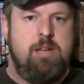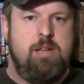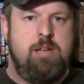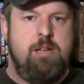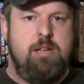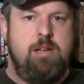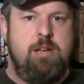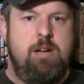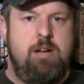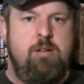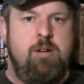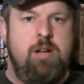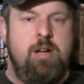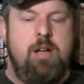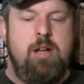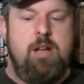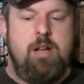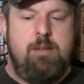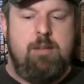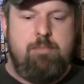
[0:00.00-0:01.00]
You know?
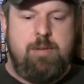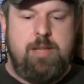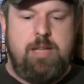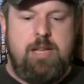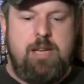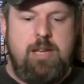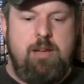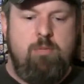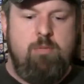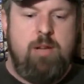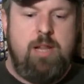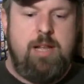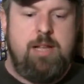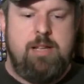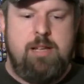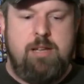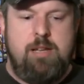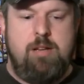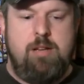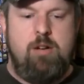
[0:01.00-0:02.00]
But then he
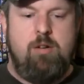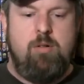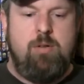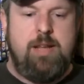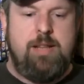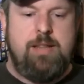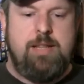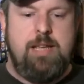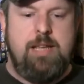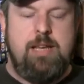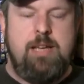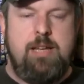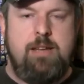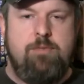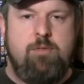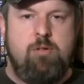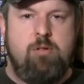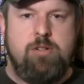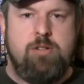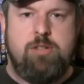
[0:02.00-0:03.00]
realized, you know, at the end,
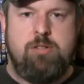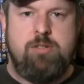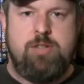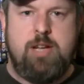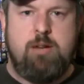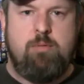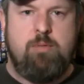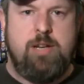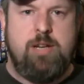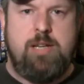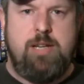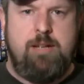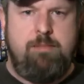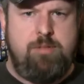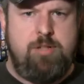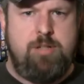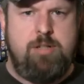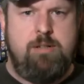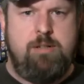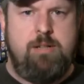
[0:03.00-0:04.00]
of course, there's that
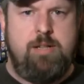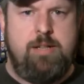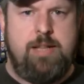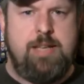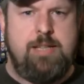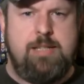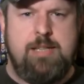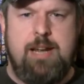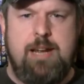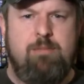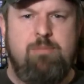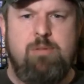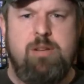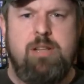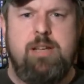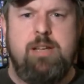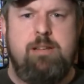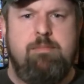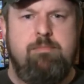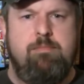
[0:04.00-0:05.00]
redemption, and that's not
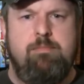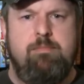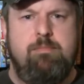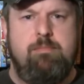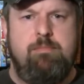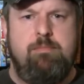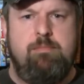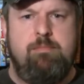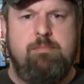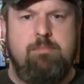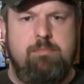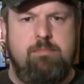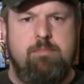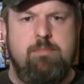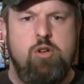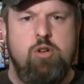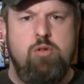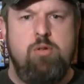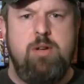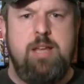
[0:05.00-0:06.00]
really
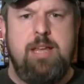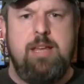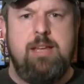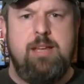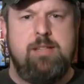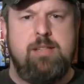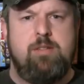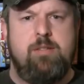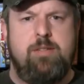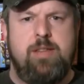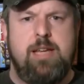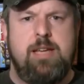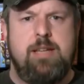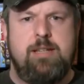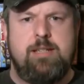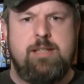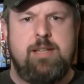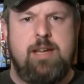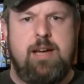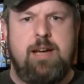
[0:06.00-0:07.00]
who he is on the
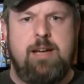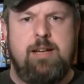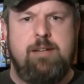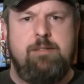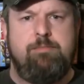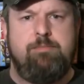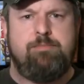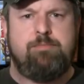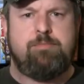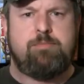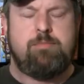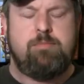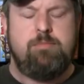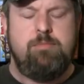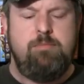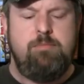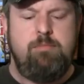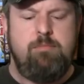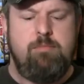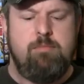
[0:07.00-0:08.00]
inside.
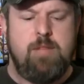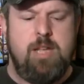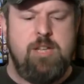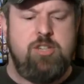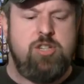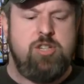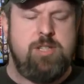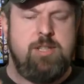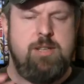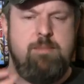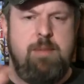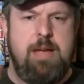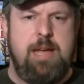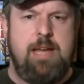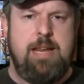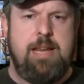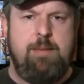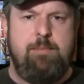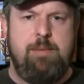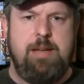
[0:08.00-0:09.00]
It's just the
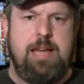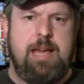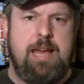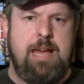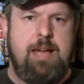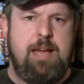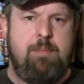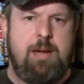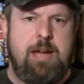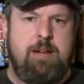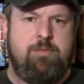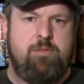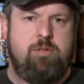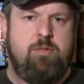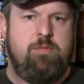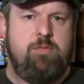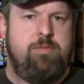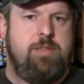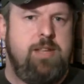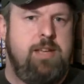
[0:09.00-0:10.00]
man he became
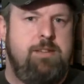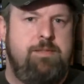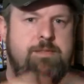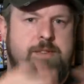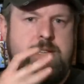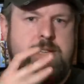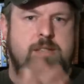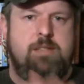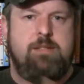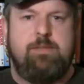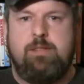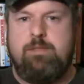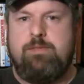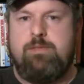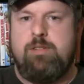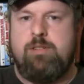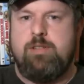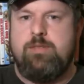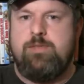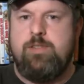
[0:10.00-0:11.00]
after the events of the
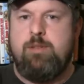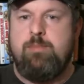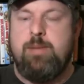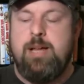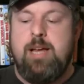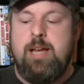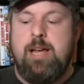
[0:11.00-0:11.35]
first film.